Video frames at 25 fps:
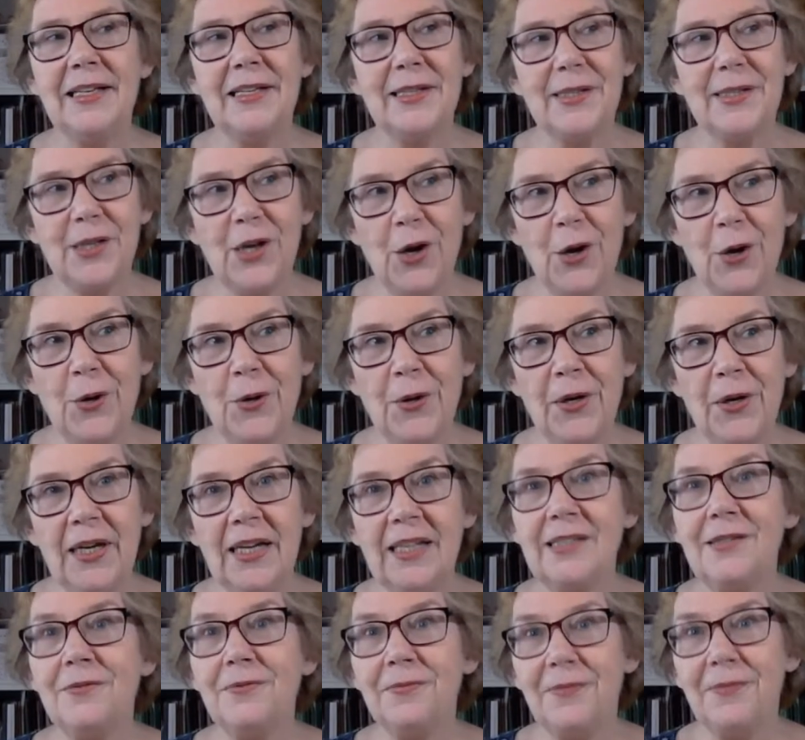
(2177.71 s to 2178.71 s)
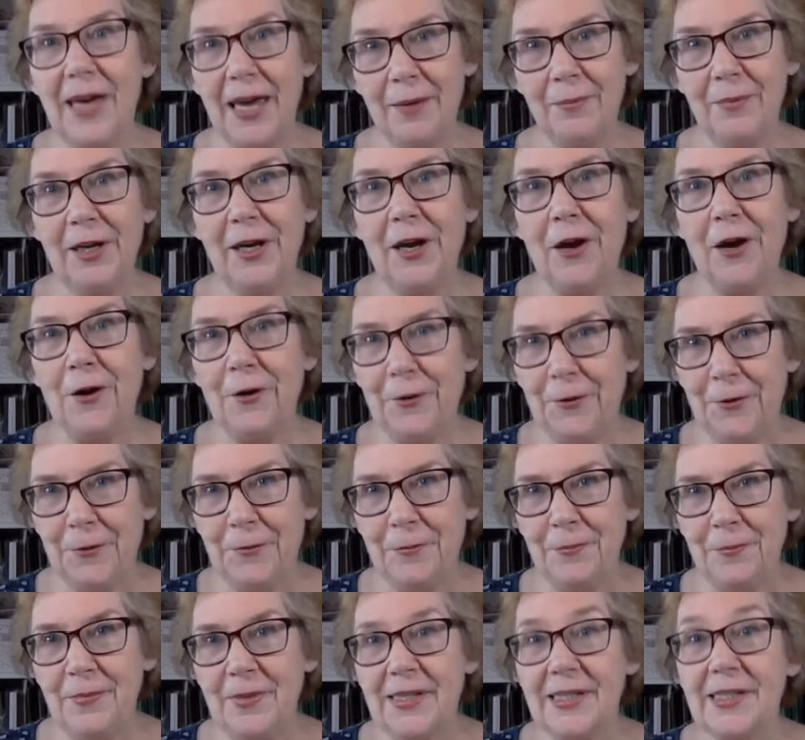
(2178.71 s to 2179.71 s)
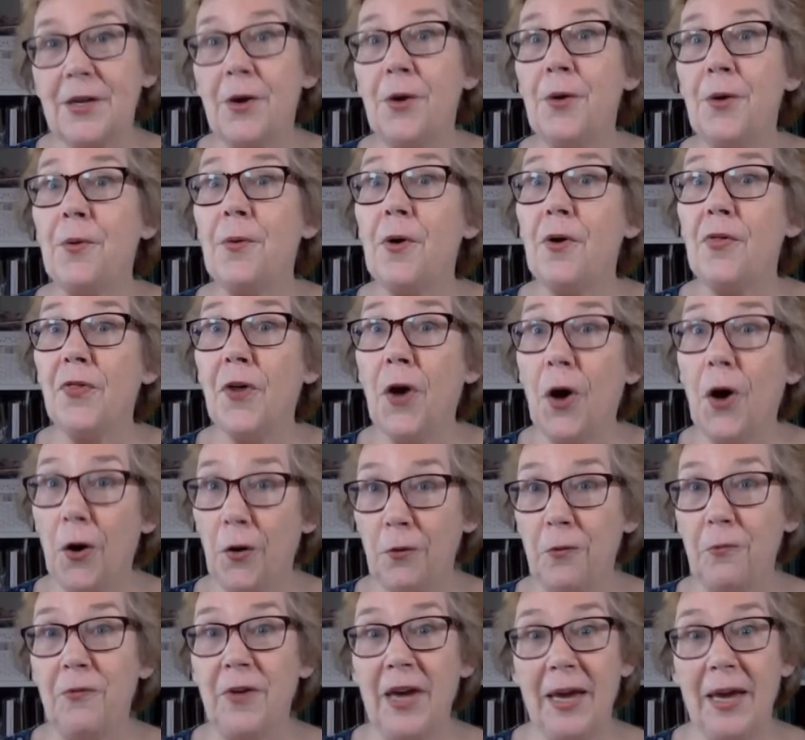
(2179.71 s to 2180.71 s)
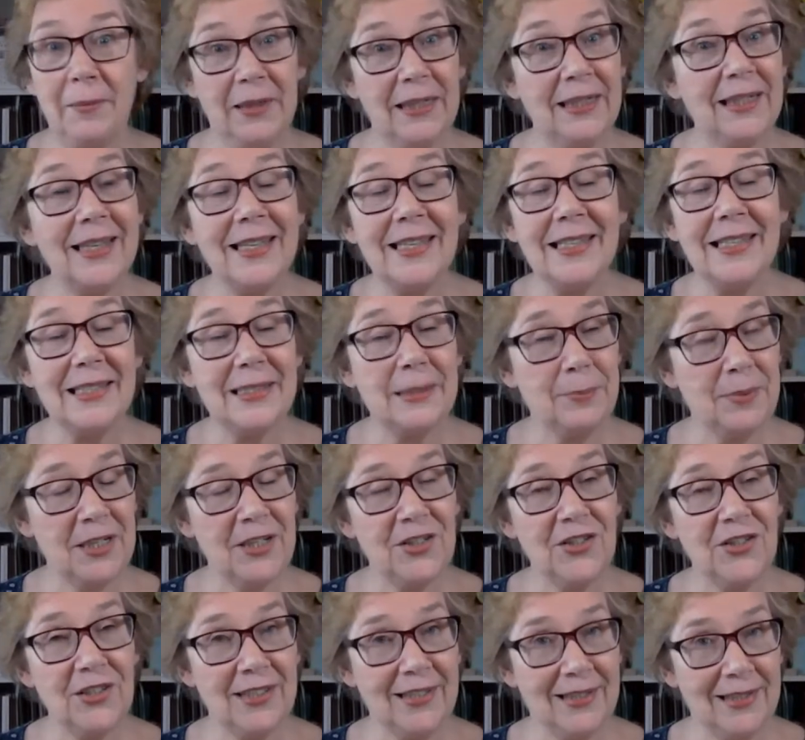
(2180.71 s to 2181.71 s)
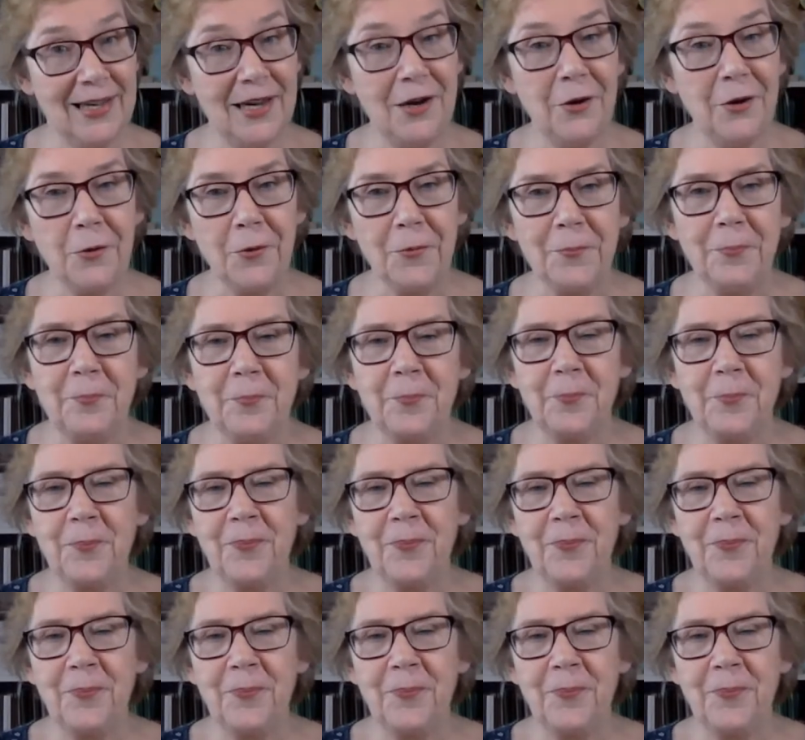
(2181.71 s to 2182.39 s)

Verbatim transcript: So it's a family home. So the whole family needs to pitch in and help.